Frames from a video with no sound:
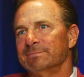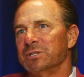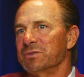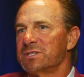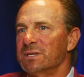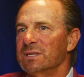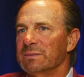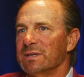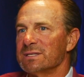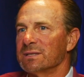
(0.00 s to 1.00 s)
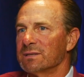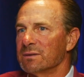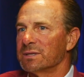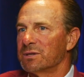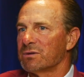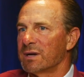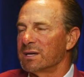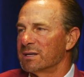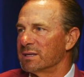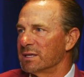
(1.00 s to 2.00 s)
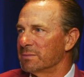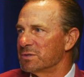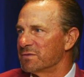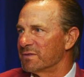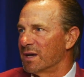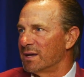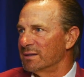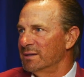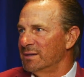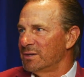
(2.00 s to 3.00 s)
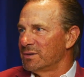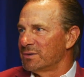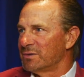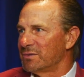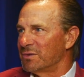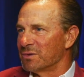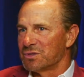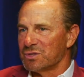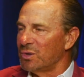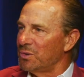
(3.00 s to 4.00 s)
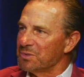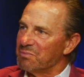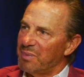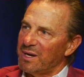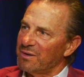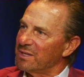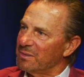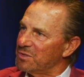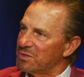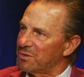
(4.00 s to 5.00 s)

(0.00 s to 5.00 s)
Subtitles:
see them as literally created in the image of God? Their souls bear the image of their